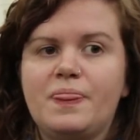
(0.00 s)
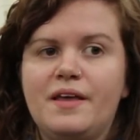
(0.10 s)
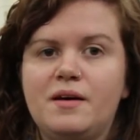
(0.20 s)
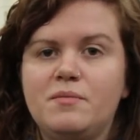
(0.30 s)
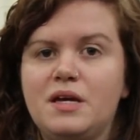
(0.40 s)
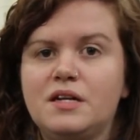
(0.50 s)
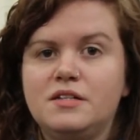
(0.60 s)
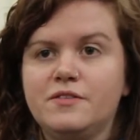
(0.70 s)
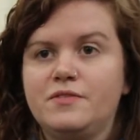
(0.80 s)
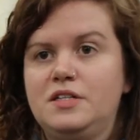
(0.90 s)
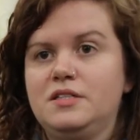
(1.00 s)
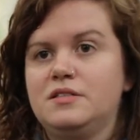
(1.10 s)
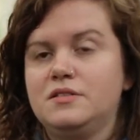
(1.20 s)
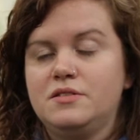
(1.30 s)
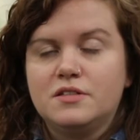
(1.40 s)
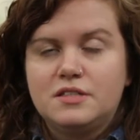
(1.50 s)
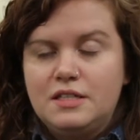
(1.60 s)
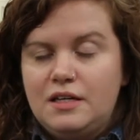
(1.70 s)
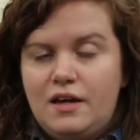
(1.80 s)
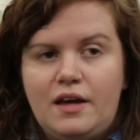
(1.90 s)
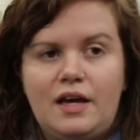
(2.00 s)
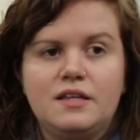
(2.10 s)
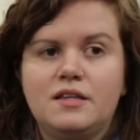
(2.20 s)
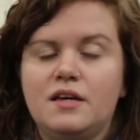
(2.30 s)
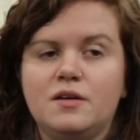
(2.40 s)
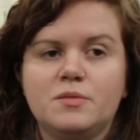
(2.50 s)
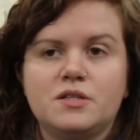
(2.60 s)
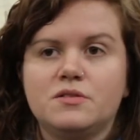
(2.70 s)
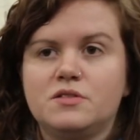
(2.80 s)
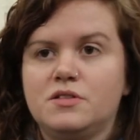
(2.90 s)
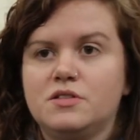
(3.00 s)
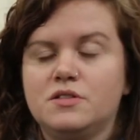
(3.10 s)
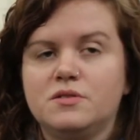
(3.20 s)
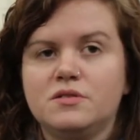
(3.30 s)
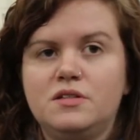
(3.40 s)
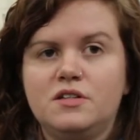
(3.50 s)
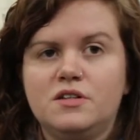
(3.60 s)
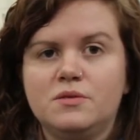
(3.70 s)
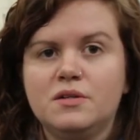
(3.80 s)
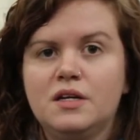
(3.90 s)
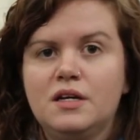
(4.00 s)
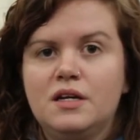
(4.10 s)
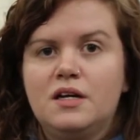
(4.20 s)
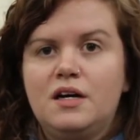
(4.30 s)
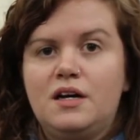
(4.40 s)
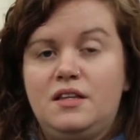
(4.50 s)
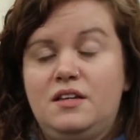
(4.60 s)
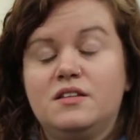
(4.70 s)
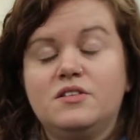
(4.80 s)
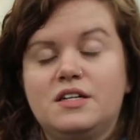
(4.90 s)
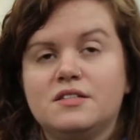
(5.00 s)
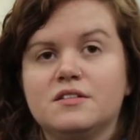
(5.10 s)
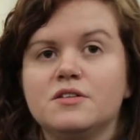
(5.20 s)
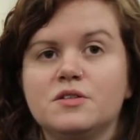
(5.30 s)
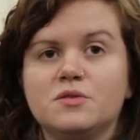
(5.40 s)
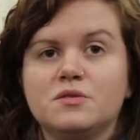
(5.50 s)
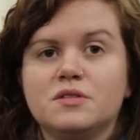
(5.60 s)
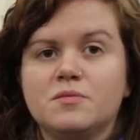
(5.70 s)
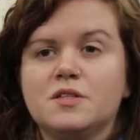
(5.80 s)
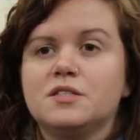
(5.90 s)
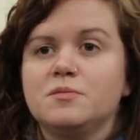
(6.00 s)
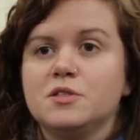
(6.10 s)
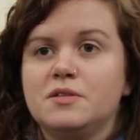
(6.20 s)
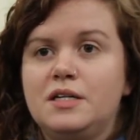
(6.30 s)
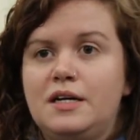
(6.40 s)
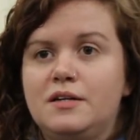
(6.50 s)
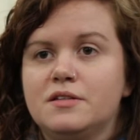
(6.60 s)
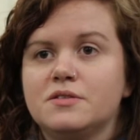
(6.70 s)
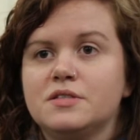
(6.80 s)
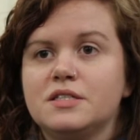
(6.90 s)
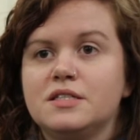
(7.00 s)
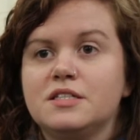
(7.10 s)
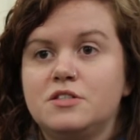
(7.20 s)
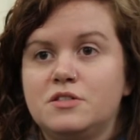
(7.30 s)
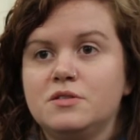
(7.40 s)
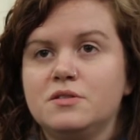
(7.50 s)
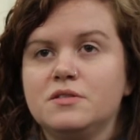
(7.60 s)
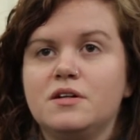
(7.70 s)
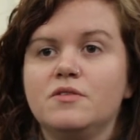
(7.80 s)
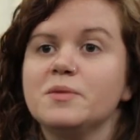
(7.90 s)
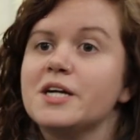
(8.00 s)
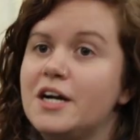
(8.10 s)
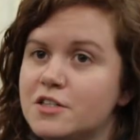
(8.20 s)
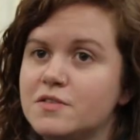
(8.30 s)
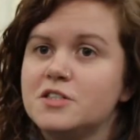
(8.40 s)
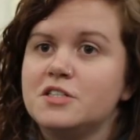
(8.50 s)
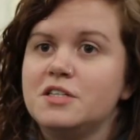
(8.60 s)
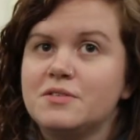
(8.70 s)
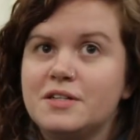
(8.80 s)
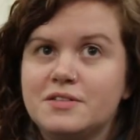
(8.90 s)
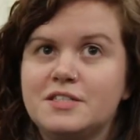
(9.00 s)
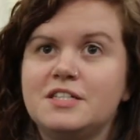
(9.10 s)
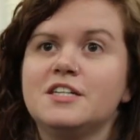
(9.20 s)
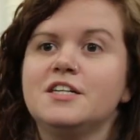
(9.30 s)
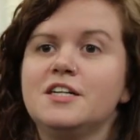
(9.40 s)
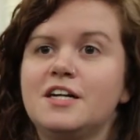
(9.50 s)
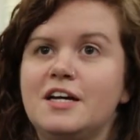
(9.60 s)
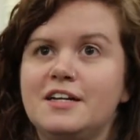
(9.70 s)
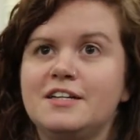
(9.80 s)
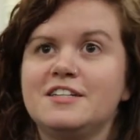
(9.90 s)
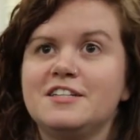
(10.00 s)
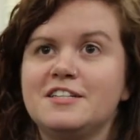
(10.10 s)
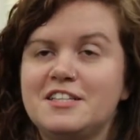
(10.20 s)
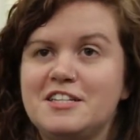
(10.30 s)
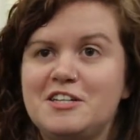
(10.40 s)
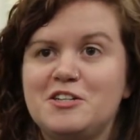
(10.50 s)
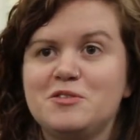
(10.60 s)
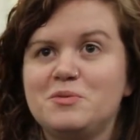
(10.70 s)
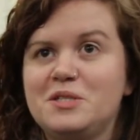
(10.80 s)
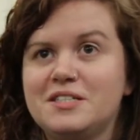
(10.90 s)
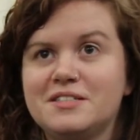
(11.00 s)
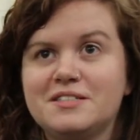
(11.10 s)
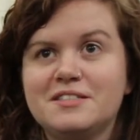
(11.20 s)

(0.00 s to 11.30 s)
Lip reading: that made a difference. There's the EAA thing, but there was also, you know, I think you guys are going through something similar right now. There was a student government controversy when I was here, and, you know, we